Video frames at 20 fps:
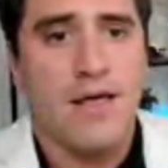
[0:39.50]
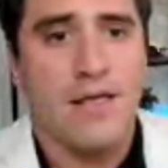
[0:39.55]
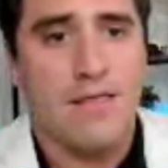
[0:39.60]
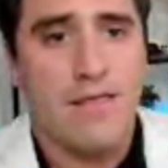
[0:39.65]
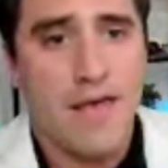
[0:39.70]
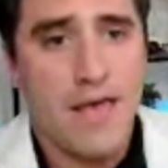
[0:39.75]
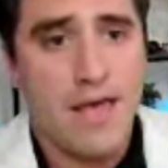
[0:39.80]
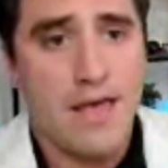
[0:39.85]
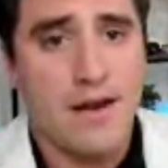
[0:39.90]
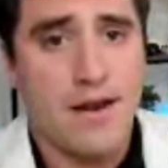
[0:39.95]

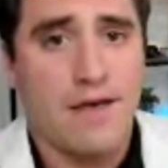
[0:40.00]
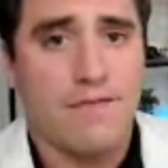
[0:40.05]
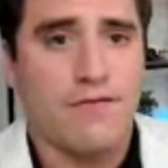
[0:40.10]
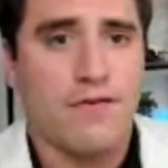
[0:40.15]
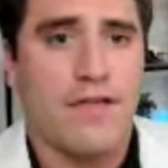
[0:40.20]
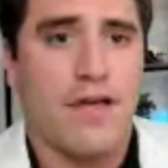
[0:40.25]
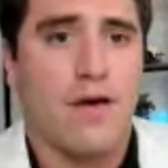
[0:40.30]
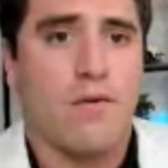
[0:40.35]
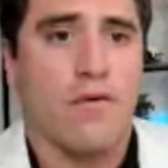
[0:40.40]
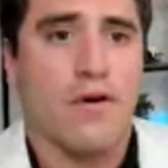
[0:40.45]
Then,
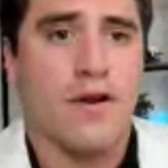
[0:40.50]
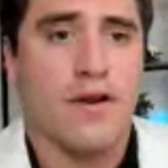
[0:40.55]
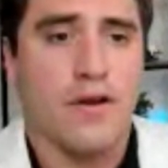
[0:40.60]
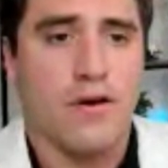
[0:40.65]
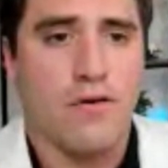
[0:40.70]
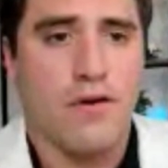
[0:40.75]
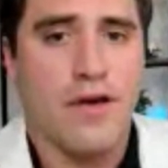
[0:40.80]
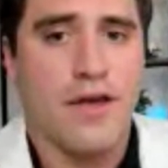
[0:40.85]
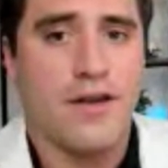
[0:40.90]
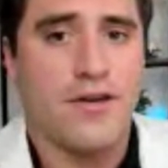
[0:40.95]
after that, we're going to
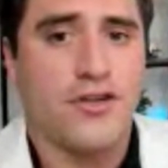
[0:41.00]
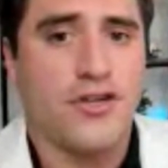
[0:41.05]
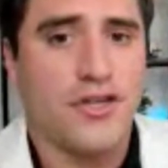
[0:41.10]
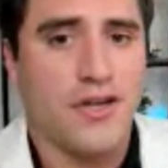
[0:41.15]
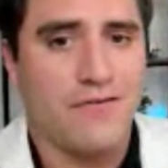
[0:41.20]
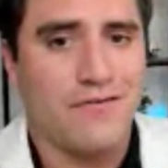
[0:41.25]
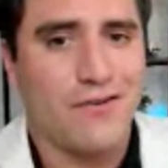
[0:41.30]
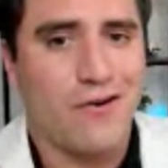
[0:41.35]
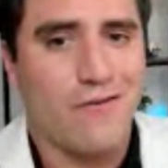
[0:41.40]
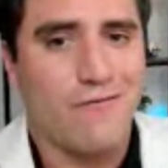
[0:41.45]
go ahead and
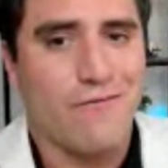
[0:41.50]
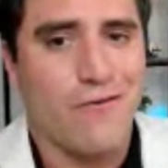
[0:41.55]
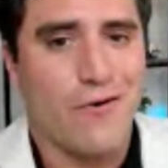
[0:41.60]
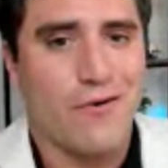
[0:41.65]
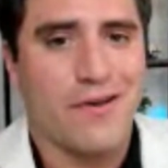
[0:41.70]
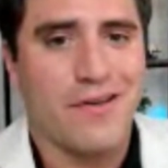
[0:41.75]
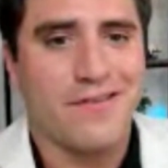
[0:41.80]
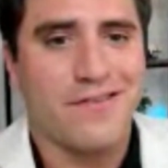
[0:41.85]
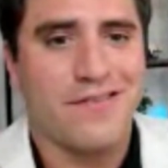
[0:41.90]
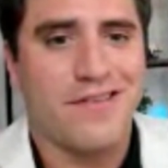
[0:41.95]
shift our
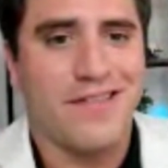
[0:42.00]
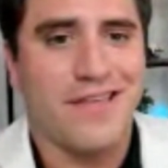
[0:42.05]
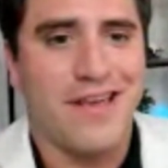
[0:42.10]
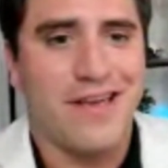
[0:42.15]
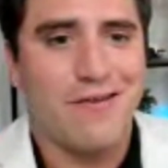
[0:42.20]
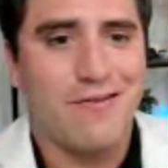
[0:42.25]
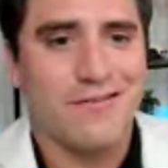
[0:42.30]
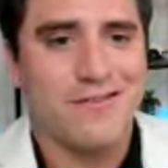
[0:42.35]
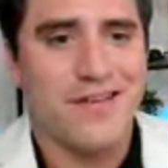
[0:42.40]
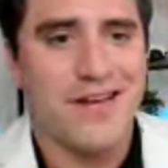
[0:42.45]
focus to the
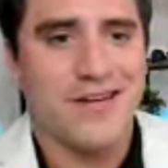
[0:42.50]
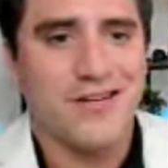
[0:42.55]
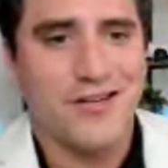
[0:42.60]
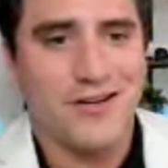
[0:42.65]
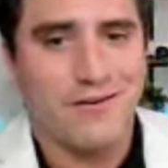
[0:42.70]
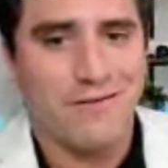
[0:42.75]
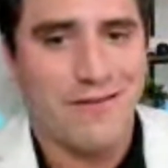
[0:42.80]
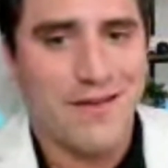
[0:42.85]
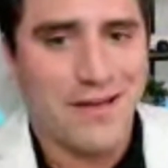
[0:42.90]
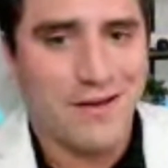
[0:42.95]

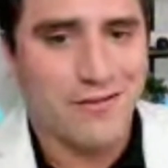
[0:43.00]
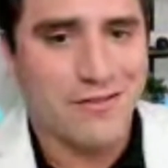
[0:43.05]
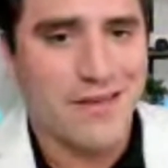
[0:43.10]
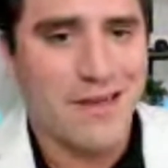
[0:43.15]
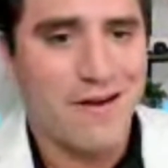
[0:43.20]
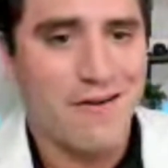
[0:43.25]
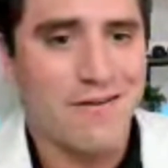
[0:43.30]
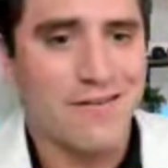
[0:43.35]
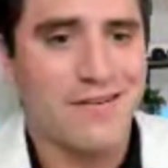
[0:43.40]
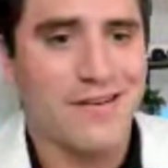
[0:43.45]
intersection of
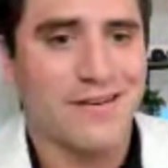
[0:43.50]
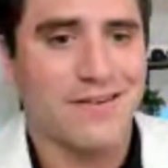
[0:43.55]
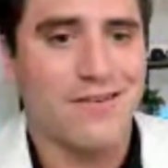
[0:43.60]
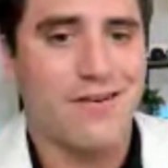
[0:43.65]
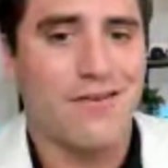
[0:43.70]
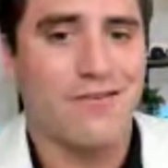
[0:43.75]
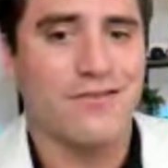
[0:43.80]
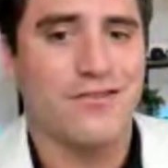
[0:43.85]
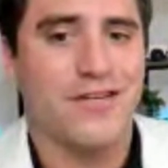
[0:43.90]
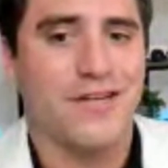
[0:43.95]
healthcare and
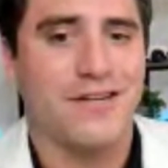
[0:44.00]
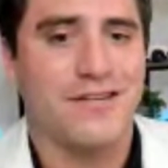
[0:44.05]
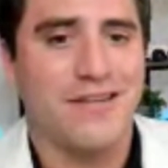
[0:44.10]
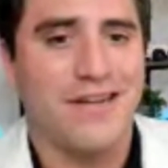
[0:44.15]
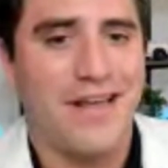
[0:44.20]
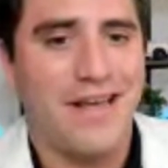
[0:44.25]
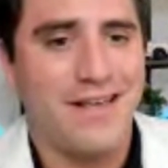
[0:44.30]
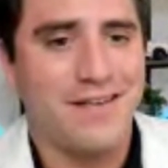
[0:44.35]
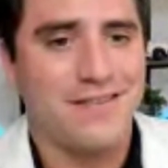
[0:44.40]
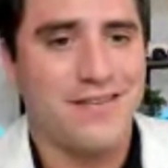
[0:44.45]
technology. In
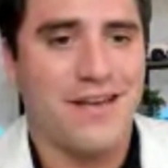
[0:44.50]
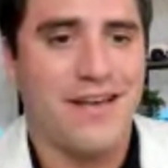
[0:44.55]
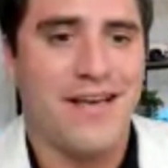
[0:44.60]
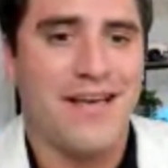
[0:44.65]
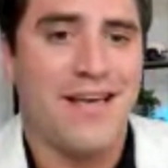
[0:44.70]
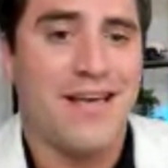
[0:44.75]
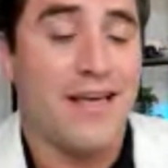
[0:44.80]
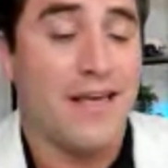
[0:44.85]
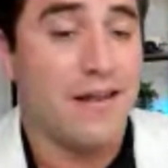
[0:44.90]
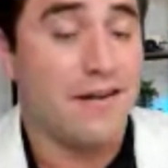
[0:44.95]
today's
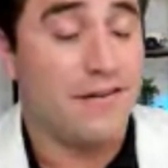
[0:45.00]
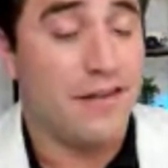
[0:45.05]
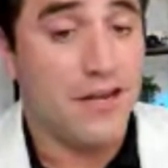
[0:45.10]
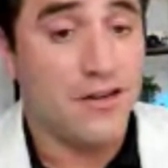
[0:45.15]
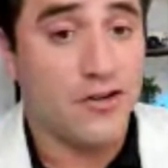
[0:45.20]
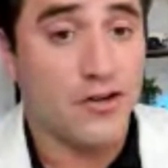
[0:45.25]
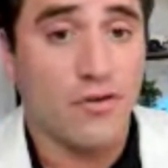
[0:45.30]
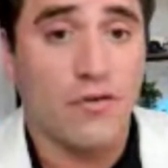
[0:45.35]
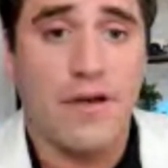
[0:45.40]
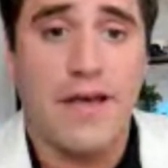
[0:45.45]

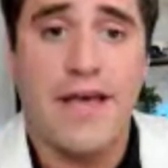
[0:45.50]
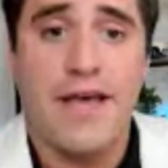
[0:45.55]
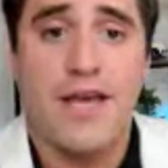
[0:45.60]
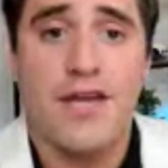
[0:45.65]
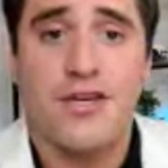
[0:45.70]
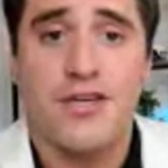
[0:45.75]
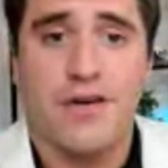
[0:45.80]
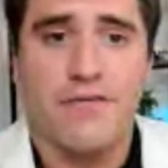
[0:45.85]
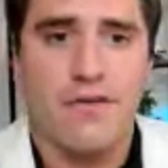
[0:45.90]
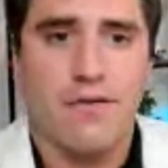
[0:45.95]
digital
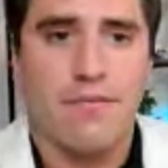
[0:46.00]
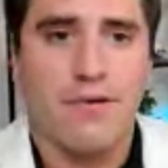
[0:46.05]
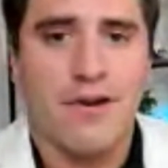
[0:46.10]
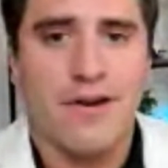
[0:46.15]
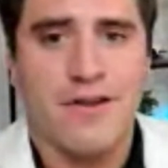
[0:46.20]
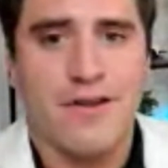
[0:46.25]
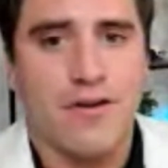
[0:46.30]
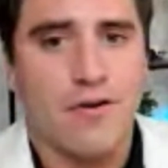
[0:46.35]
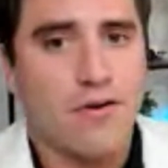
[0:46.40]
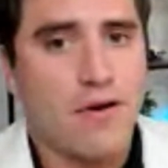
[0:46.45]
age,
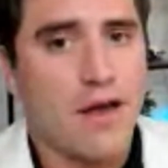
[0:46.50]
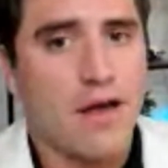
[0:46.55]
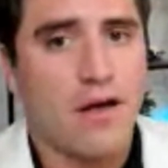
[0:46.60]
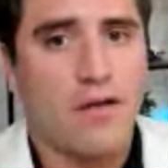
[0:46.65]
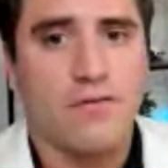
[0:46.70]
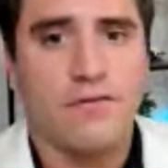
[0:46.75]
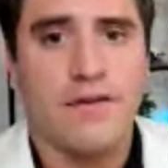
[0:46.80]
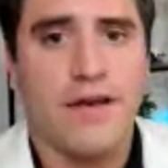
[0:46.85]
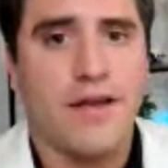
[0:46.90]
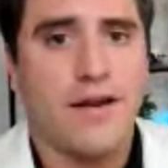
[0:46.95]
everybody, your
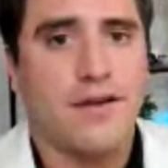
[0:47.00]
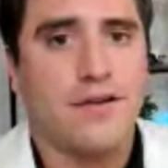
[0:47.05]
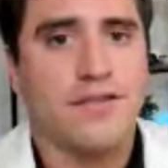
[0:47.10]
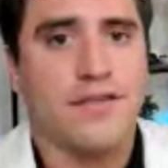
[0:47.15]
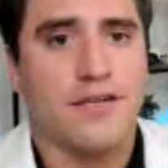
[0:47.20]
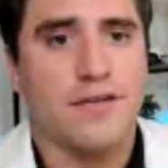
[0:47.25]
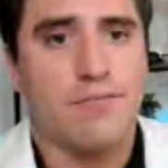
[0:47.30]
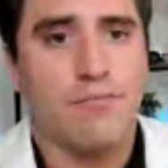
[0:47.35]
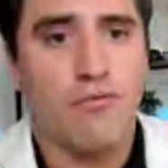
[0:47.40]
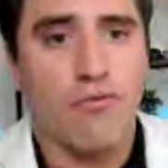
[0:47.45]
health data is
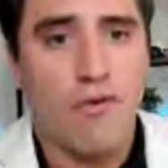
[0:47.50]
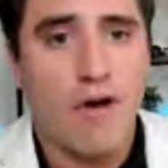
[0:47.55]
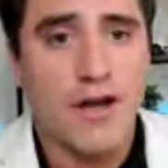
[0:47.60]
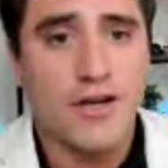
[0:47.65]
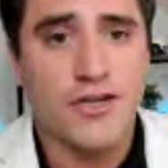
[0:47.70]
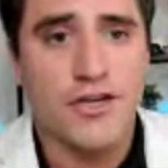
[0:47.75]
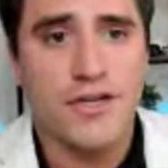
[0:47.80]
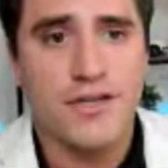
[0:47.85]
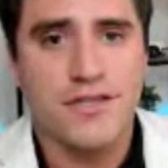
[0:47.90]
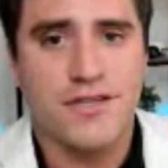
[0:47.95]
as
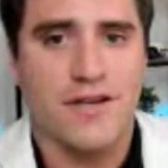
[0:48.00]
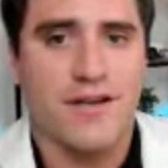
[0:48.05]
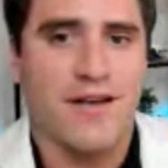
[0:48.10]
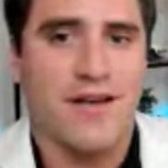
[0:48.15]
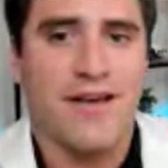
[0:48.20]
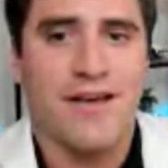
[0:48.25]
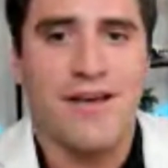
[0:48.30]
precious